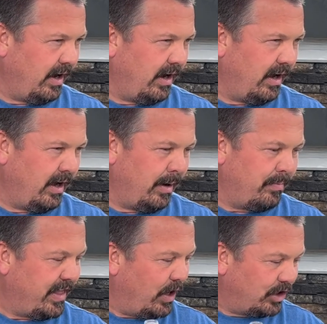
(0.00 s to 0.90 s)

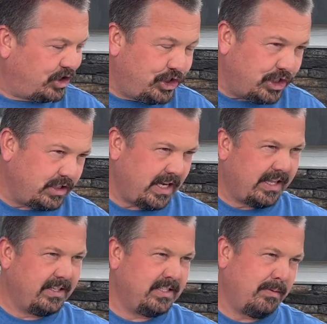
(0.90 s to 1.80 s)
that just had
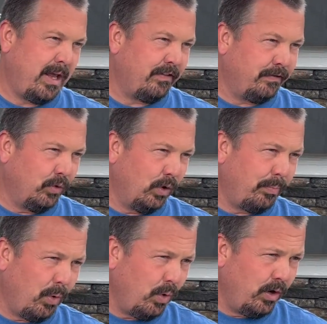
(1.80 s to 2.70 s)
the cement floor
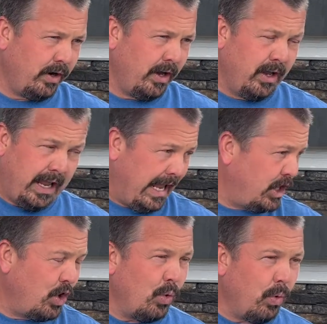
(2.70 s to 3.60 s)
poured and
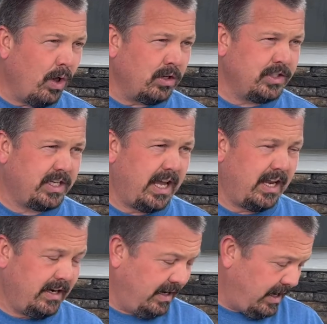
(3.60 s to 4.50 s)
no walls yet
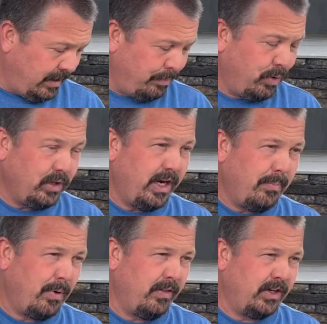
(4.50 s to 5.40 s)
and pull it
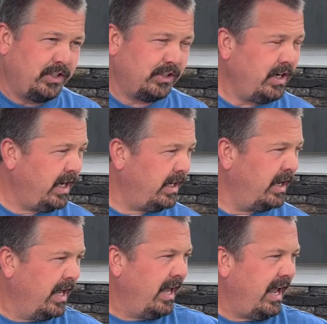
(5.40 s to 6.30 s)
up on their screen,
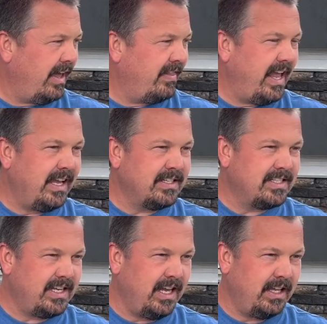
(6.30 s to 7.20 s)
and they can
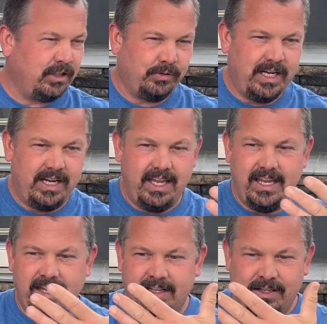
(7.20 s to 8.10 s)
see in
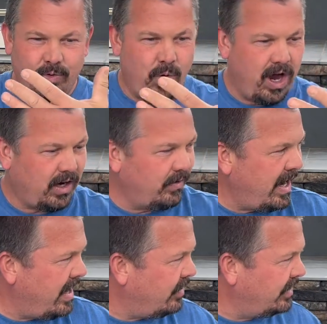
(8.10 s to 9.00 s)
3D and walk
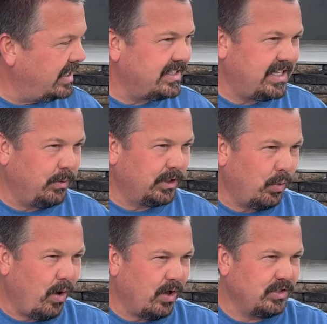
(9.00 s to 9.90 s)
around and see what the
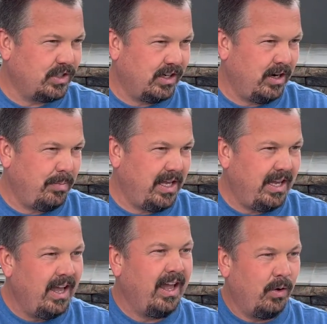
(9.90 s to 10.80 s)
walls are going to
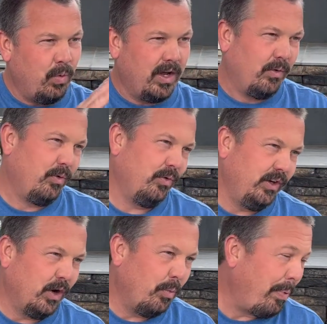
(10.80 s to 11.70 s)
be and what
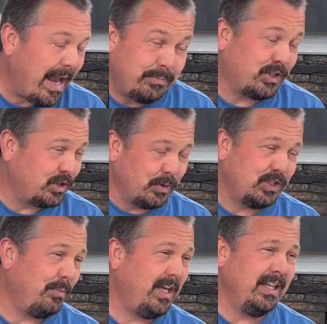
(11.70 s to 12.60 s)
pipes are supposed
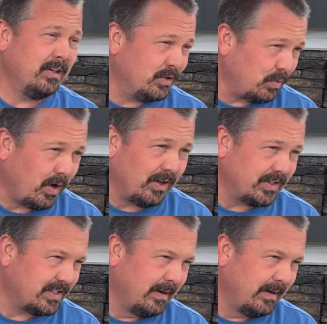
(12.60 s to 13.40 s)
to be in those walls.